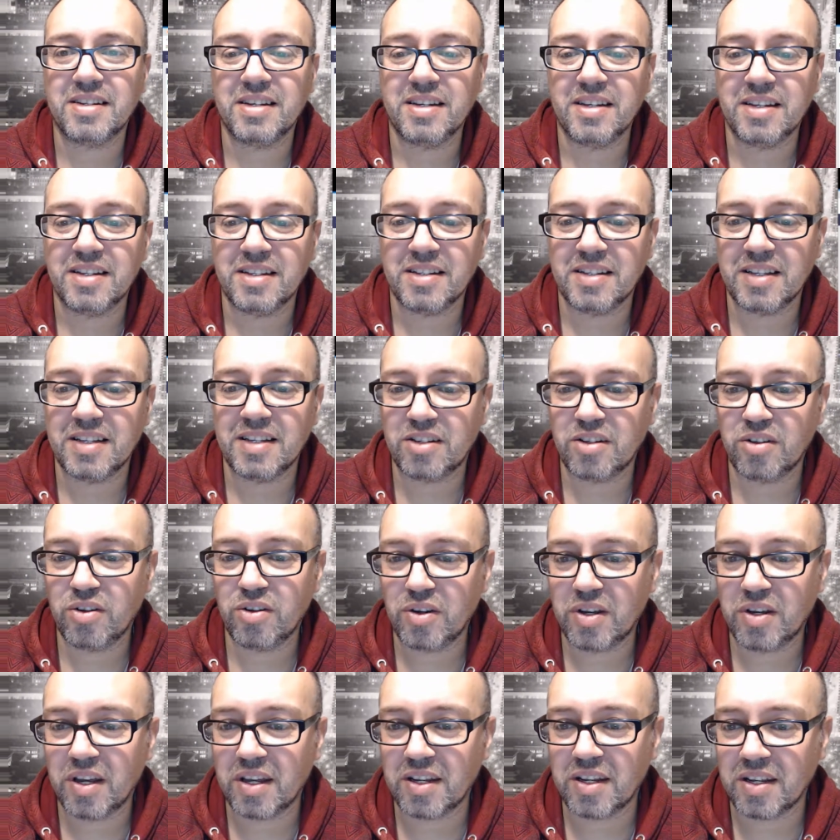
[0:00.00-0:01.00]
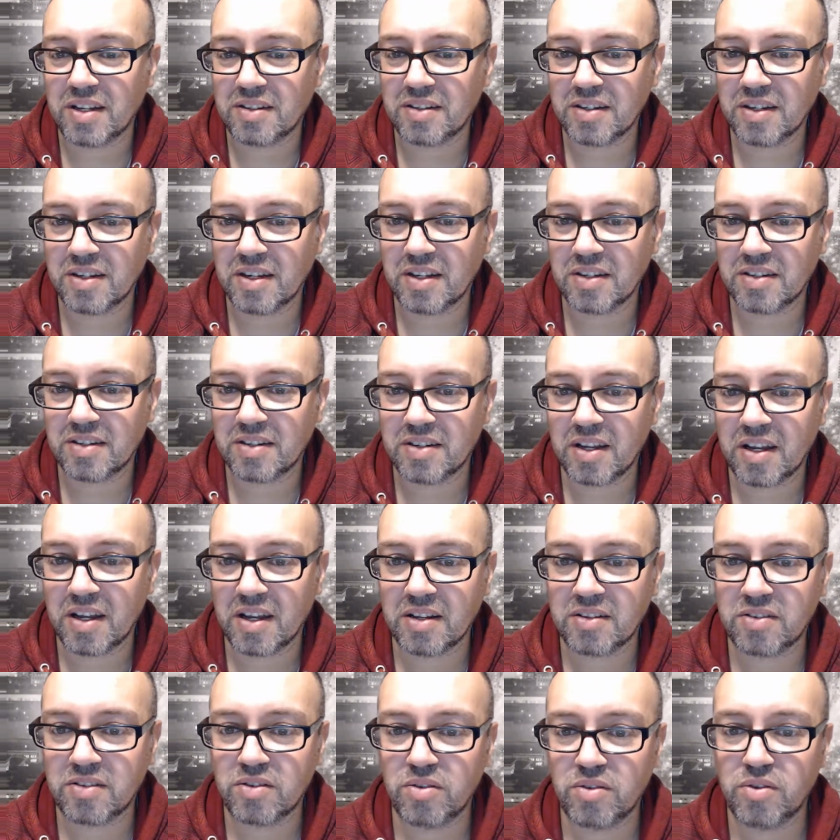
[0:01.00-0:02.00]
Let's look at it. It's
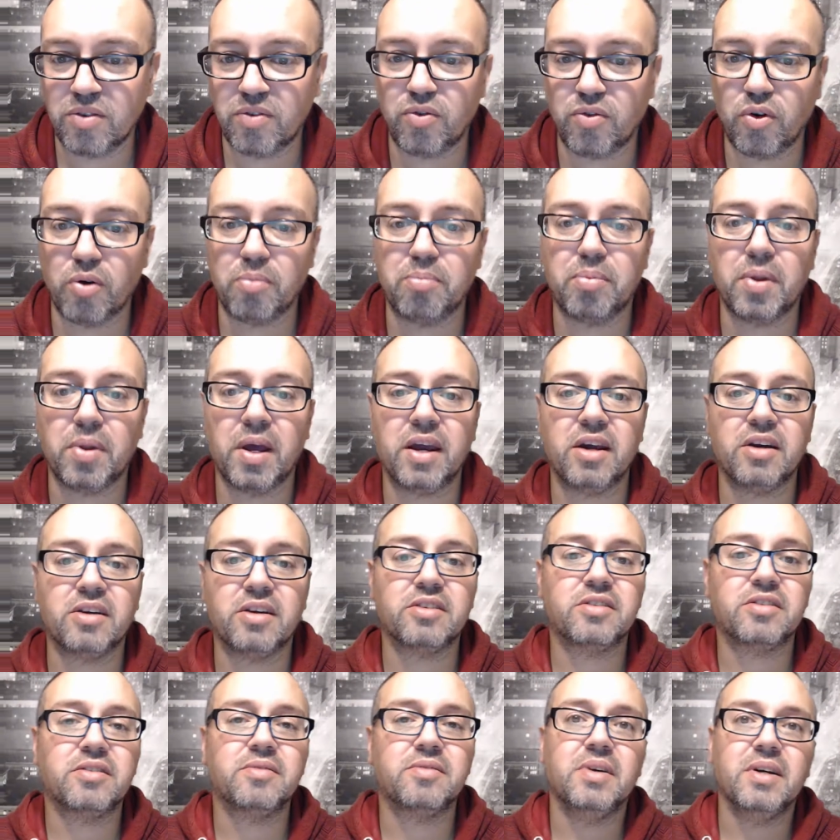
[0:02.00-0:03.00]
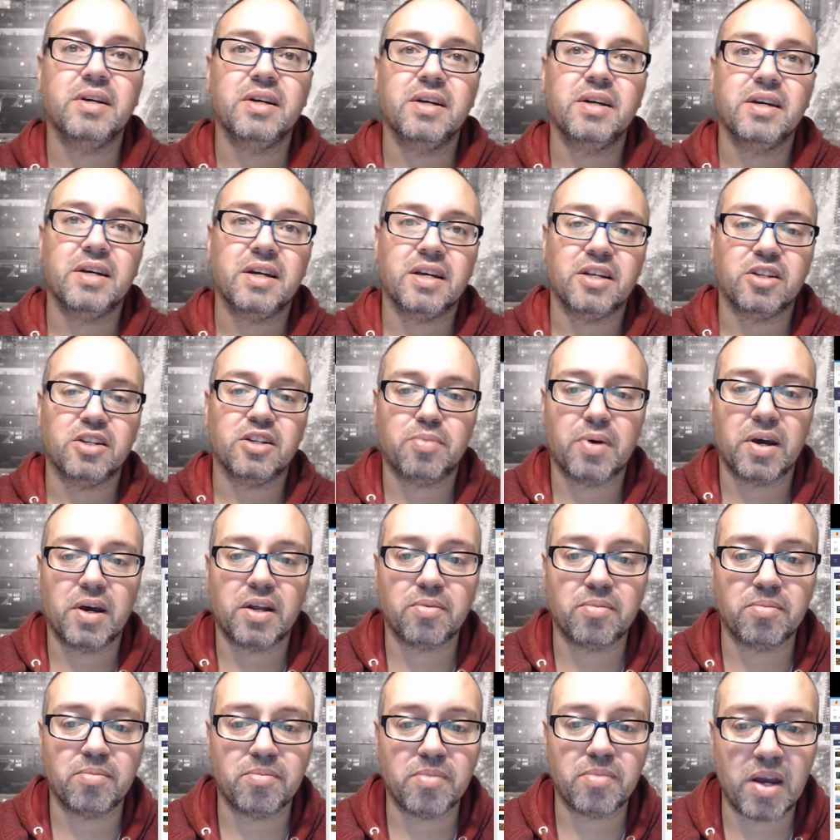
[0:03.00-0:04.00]
2 to 4 players. Inspired
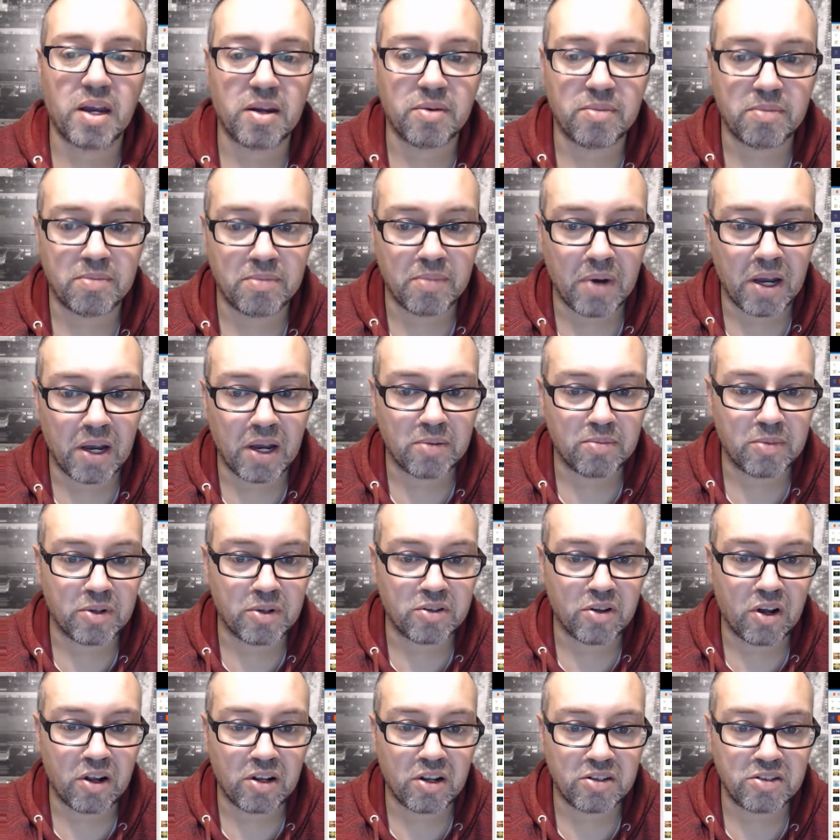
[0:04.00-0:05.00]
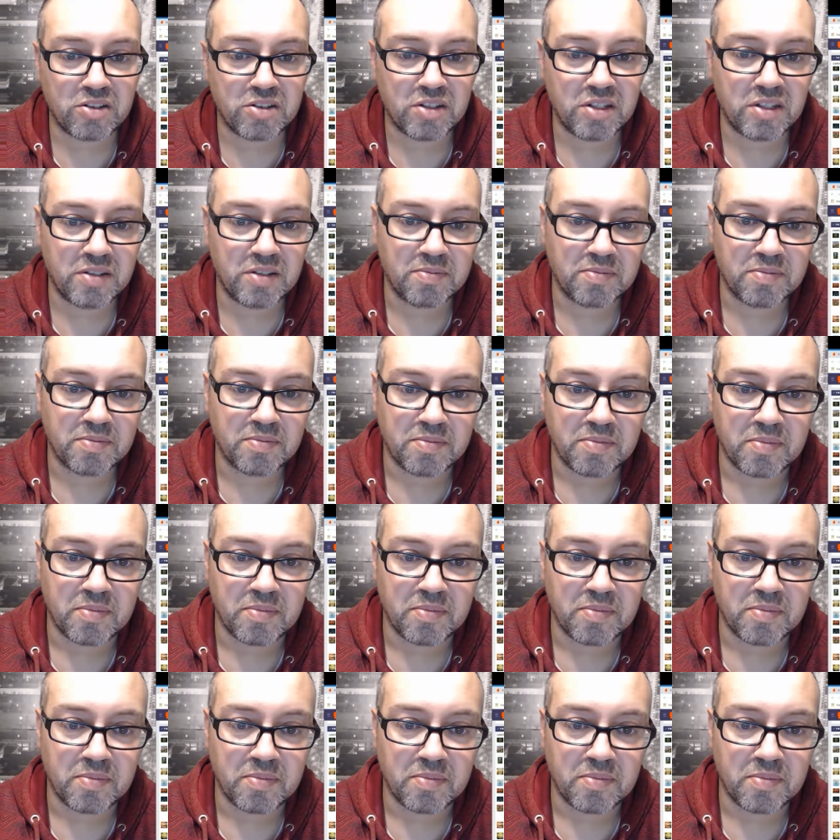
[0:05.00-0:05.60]
by Mayan mythology.